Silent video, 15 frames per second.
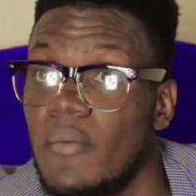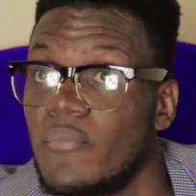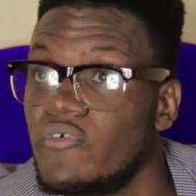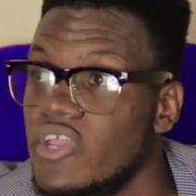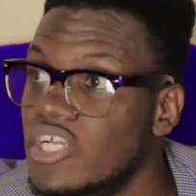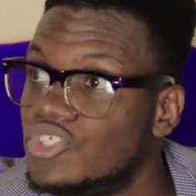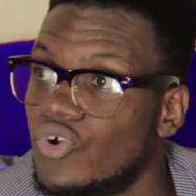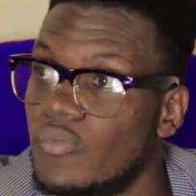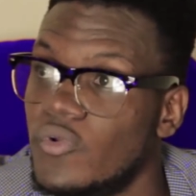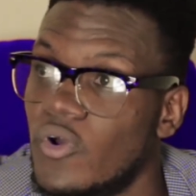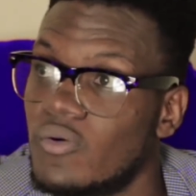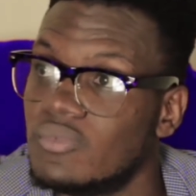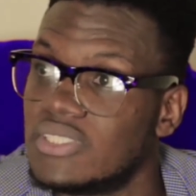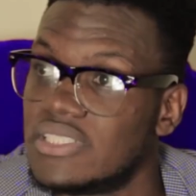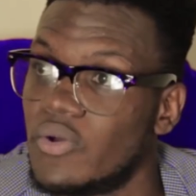I reach home
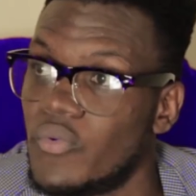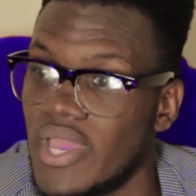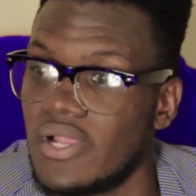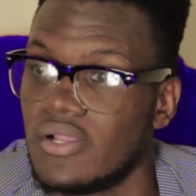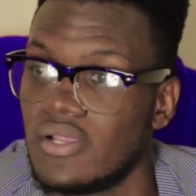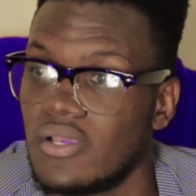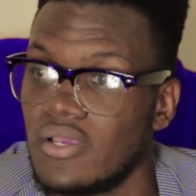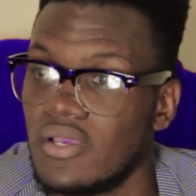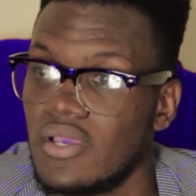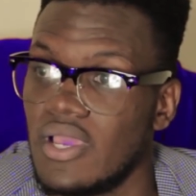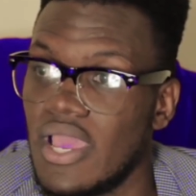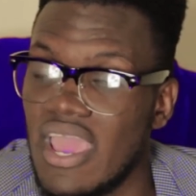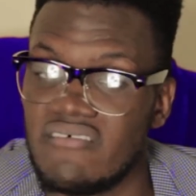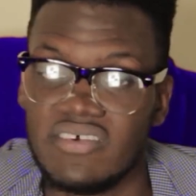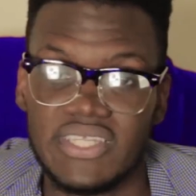now, I say, well,
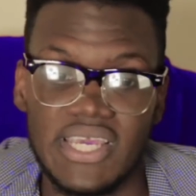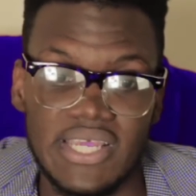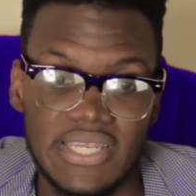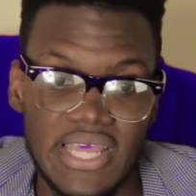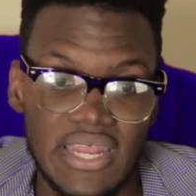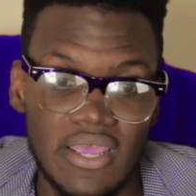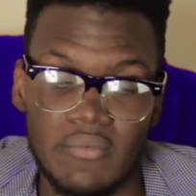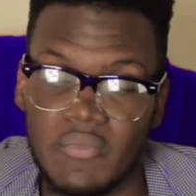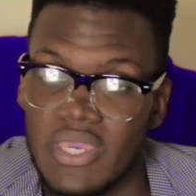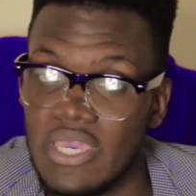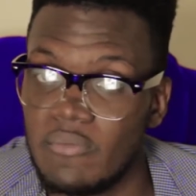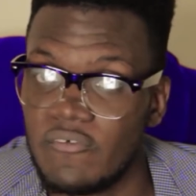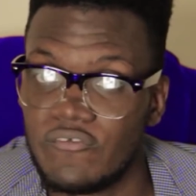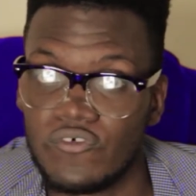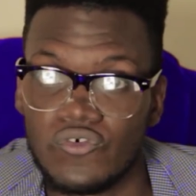everything that I
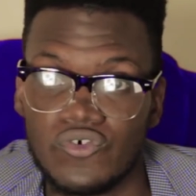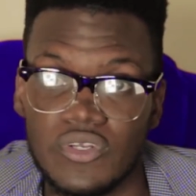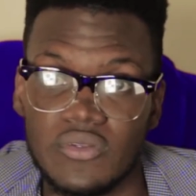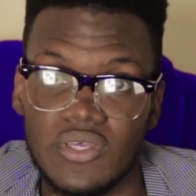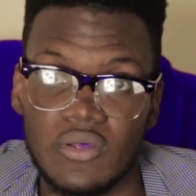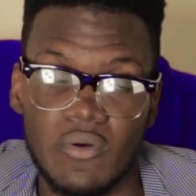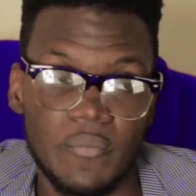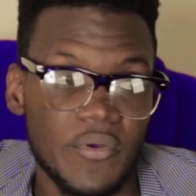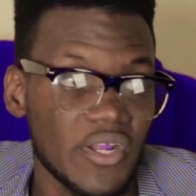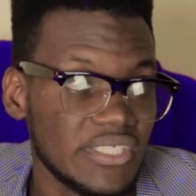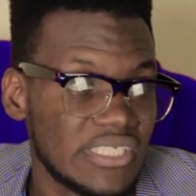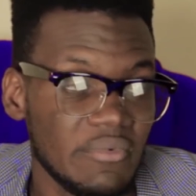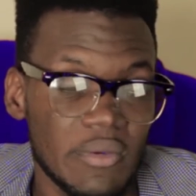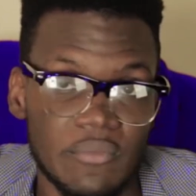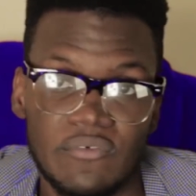eat my food, you know, my
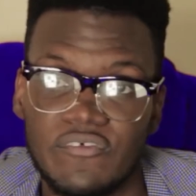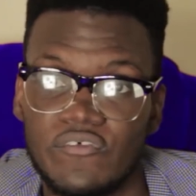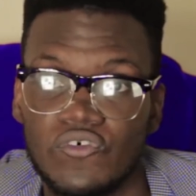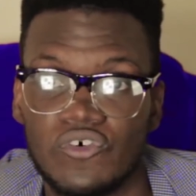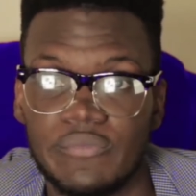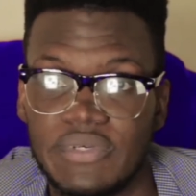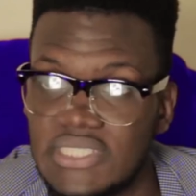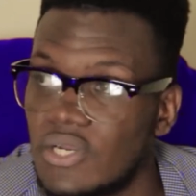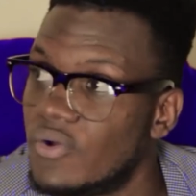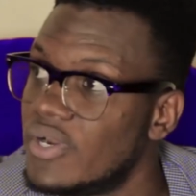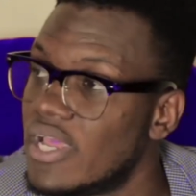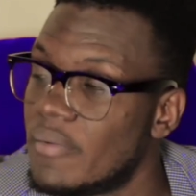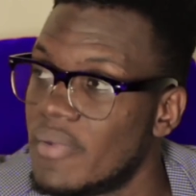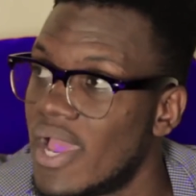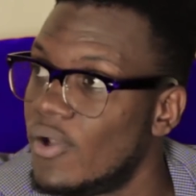parents give me food, I sit down there,